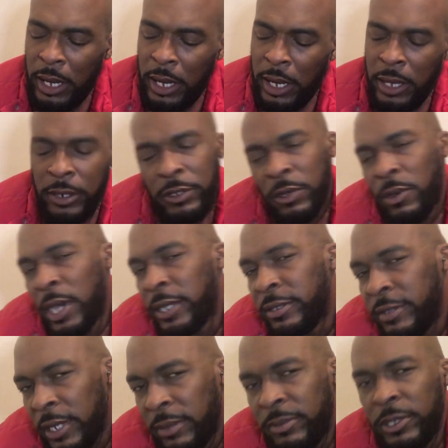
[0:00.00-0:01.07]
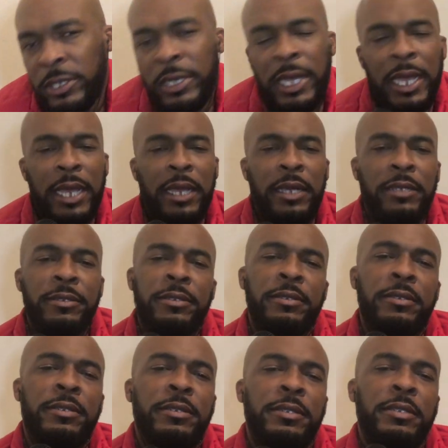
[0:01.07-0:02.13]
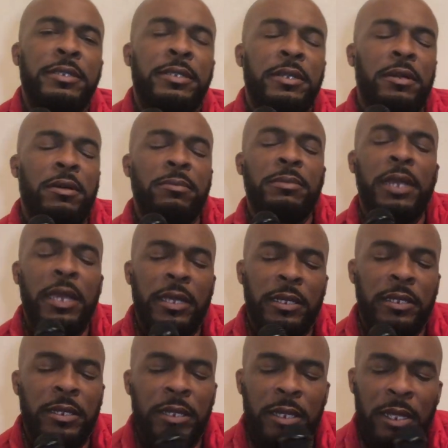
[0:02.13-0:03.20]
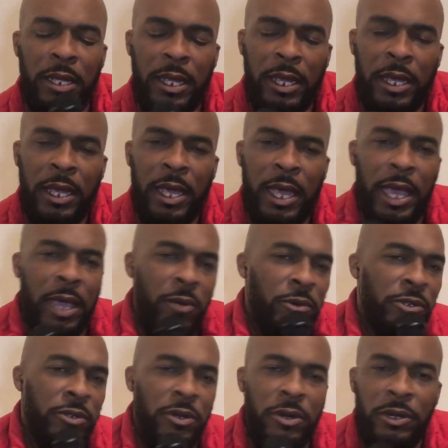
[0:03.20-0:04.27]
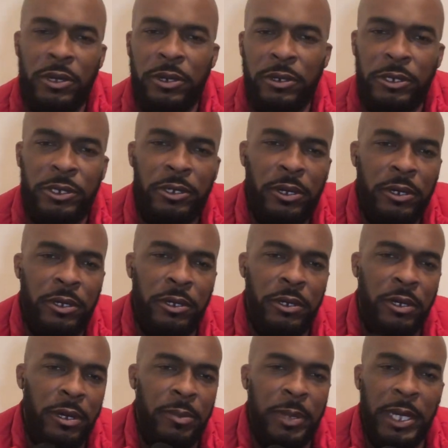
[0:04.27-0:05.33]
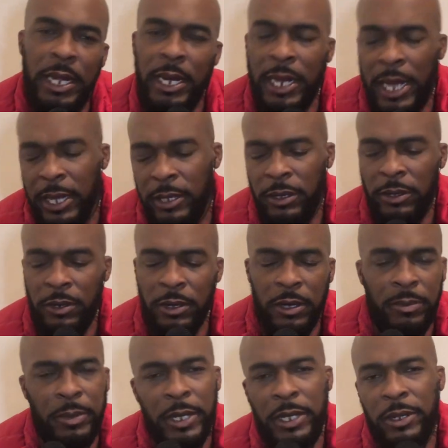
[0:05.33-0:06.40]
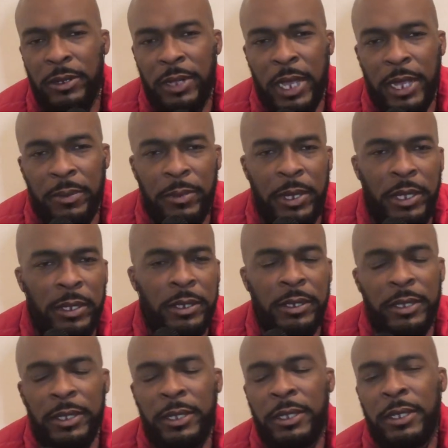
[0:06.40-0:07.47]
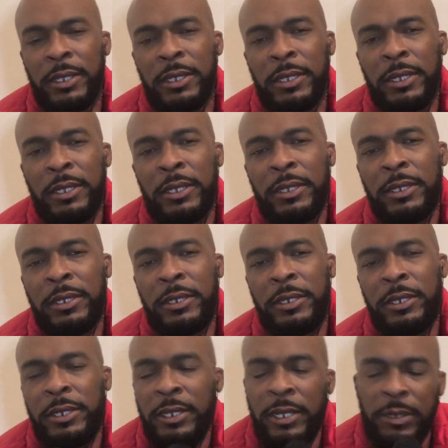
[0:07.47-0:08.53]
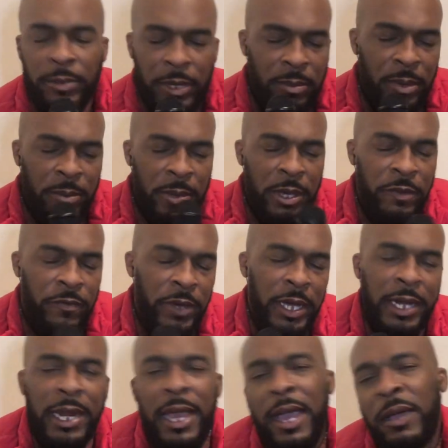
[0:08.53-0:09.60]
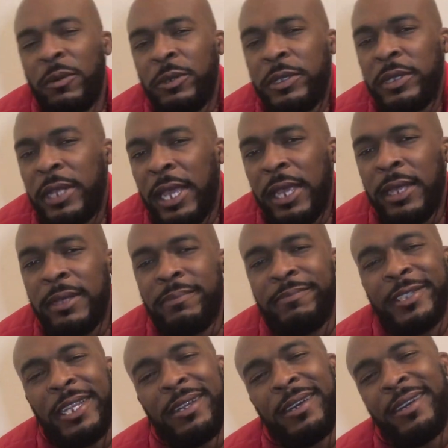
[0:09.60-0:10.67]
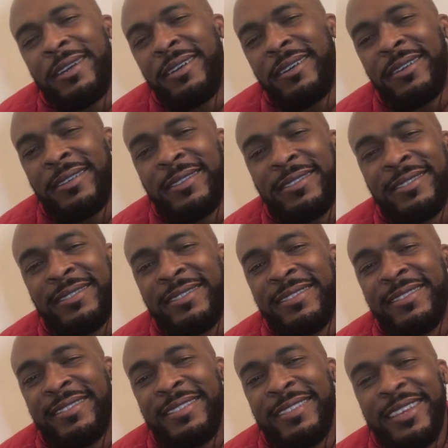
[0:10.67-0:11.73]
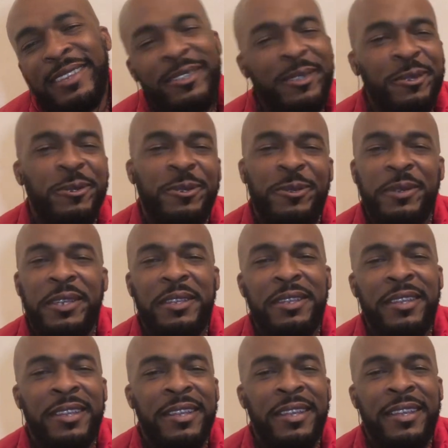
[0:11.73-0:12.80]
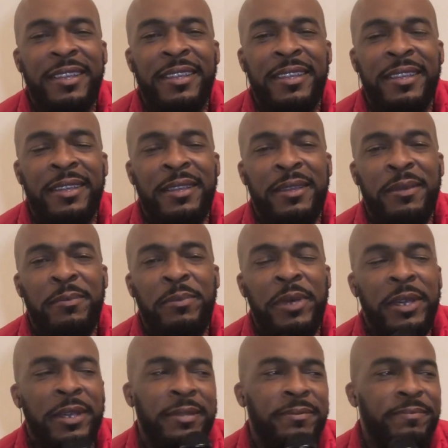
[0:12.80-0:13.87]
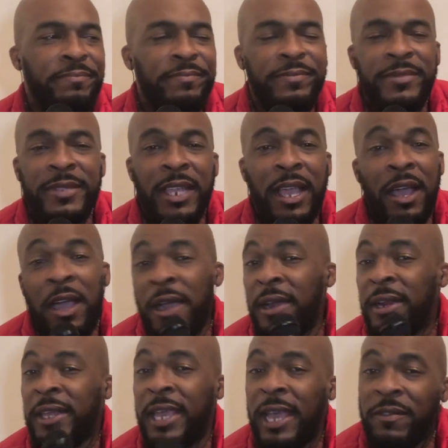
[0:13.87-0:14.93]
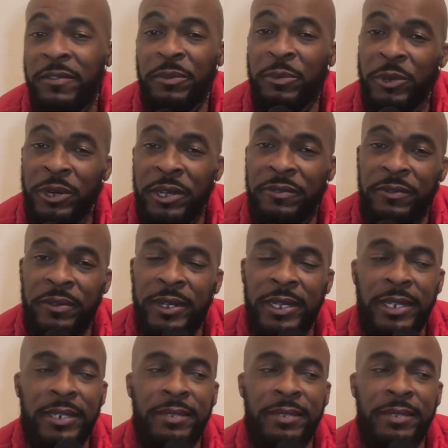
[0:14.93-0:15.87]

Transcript: And so I stepped to her ass. You know, I'm like, hey, what's going on, shorty? You know what I mean? I like you, you know what I mean? You like me? She looked me in my motherfucking eye and was like, oh, that's so sweet. But I already have a boyfriend.